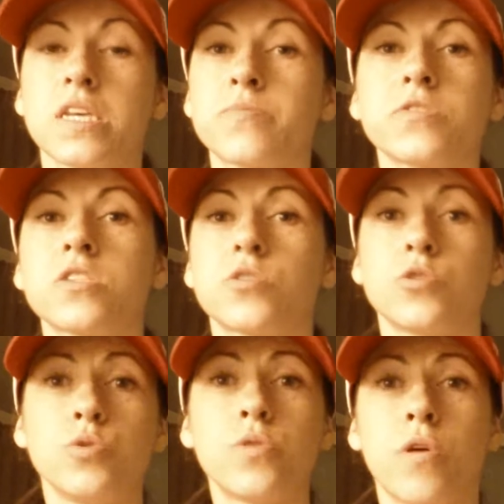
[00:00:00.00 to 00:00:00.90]
especially as a
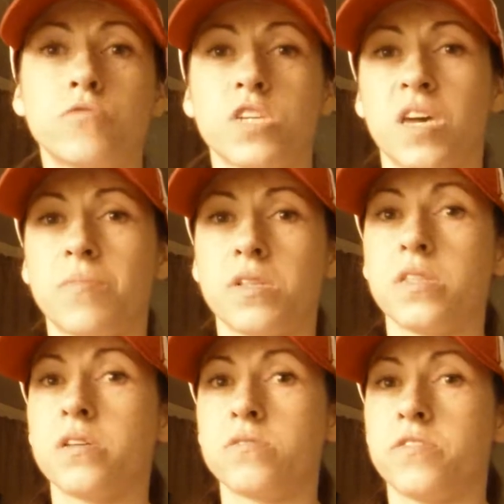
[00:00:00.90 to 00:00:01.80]
new coach, it can be a
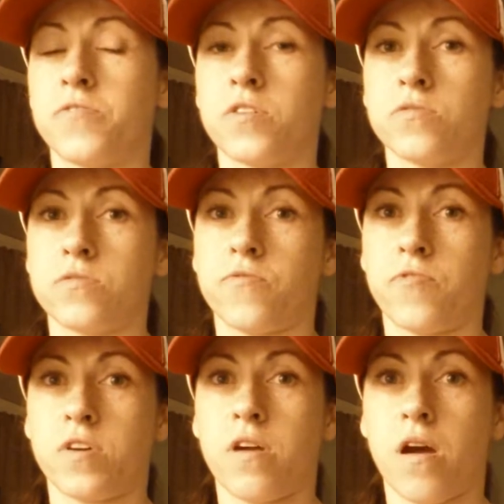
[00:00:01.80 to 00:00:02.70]
little difficult to
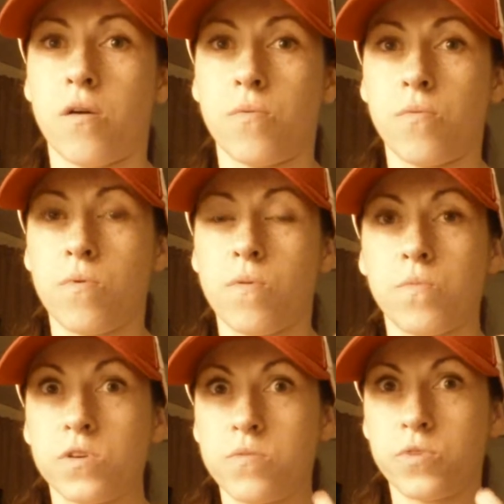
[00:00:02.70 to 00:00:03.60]
figure out, well,
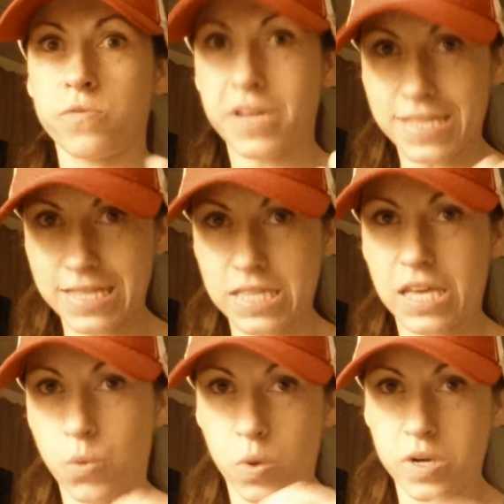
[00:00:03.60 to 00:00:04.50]
what do I
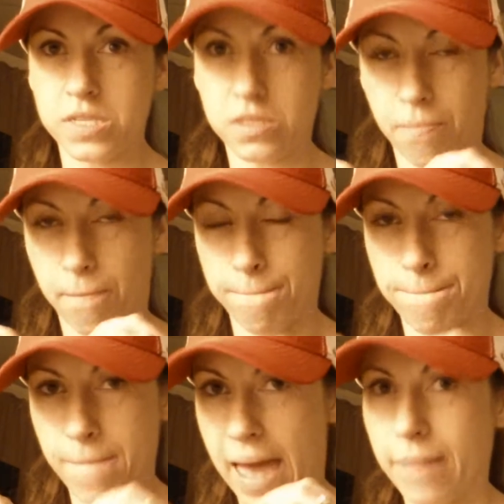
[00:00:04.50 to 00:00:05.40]
like? What is the
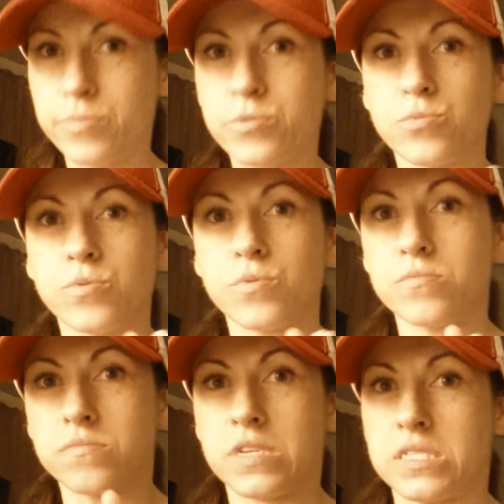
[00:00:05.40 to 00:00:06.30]

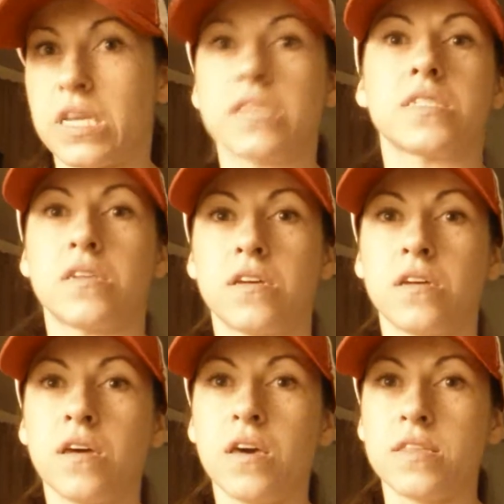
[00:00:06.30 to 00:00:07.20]
absolute
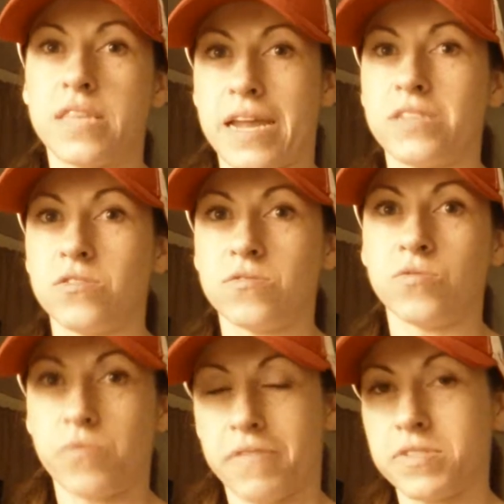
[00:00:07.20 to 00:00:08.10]
necessity that I need to
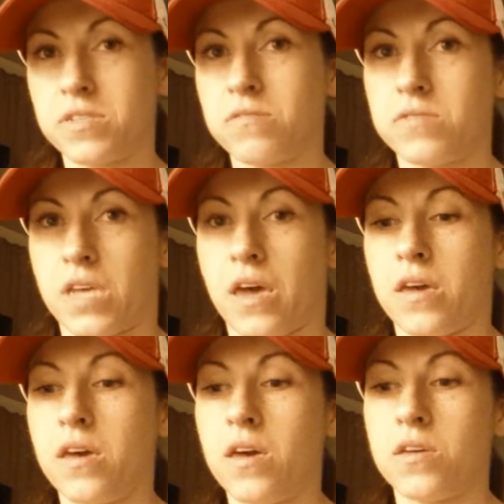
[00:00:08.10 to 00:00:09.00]
do every single
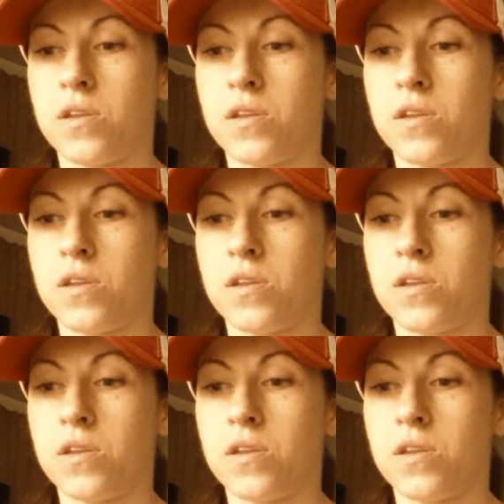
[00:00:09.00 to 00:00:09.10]
day?